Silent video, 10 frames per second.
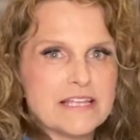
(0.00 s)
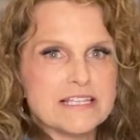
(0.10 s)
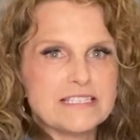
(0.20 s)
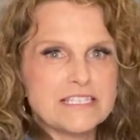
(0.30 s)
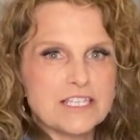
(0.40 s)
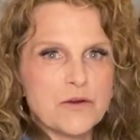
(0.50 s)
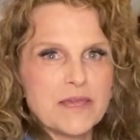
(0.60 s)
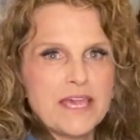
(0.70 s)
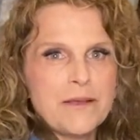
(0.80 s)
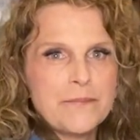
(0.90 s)
This is
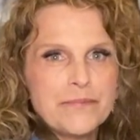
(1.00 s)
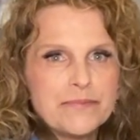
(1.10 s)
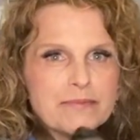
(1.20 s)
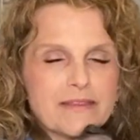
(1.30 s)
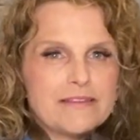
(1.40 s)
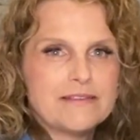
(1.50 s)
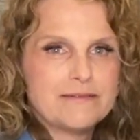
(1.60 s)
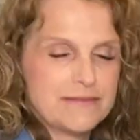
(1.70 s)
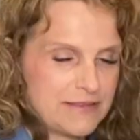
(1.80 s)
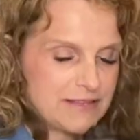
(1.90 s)
Loki.
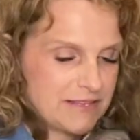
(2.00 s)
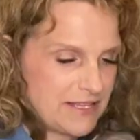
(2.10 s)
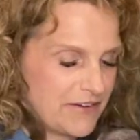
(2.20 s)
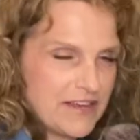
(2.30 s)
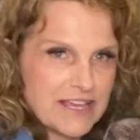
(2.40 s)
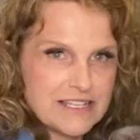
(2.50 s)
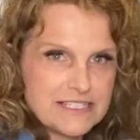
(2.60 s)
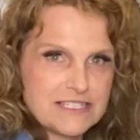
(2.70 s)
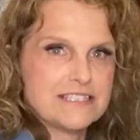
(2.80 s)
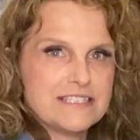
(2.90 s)
There he
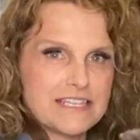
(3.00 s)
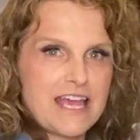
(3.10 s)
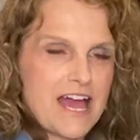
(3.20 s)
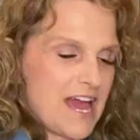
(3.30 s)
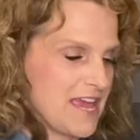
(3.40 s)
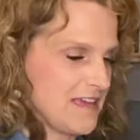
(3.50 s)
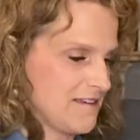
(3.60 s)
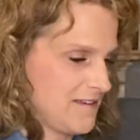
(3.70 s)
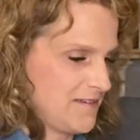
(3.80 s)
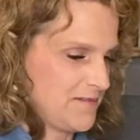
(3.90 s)
is. Say hi.
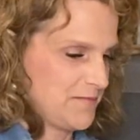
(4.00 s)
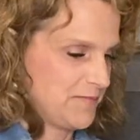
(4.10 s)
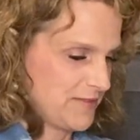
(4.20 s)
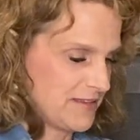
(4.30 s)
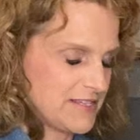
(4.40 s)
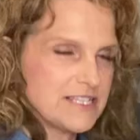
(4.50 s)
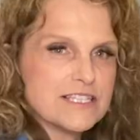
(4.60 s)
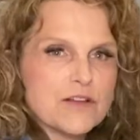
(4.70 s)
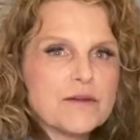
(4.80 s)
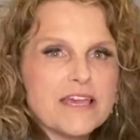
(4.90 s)
This
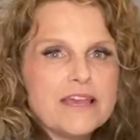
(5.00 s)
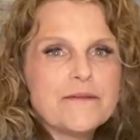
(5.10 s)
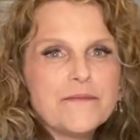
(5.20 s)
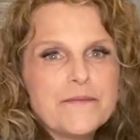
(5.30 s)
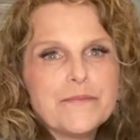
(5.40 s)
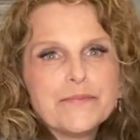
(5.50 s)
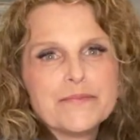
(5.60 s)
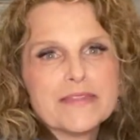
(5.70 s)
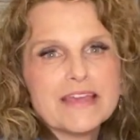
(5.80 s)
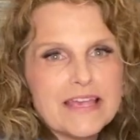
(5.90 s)
is Loki.
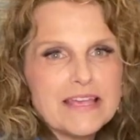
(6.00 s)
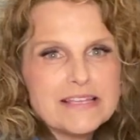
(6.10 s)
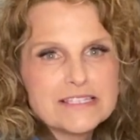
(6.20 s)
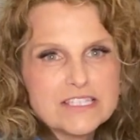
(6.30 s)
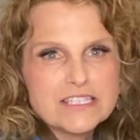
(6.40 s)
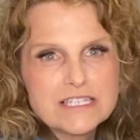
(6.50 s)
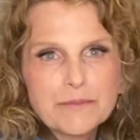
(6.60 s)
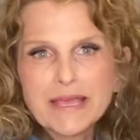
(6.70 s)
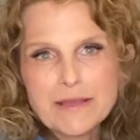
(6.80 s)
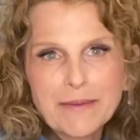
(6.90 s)
He's just a
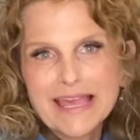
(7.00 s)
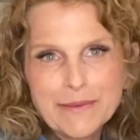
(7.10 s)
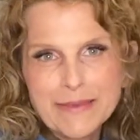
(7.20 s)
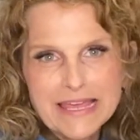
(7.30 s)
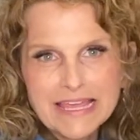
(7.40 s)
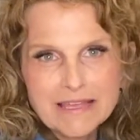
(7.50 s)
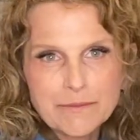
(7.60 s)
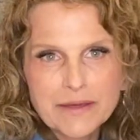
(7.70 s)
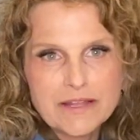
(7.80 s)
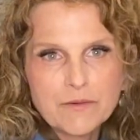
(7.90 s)
big baby,
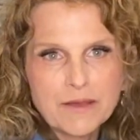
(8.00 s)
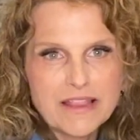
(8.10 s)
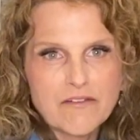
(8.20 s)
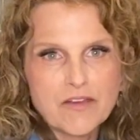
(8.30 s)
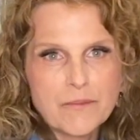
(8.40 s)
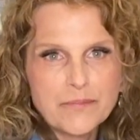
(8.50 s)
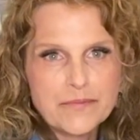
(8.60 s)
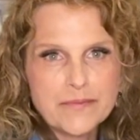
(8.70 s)
but we love him.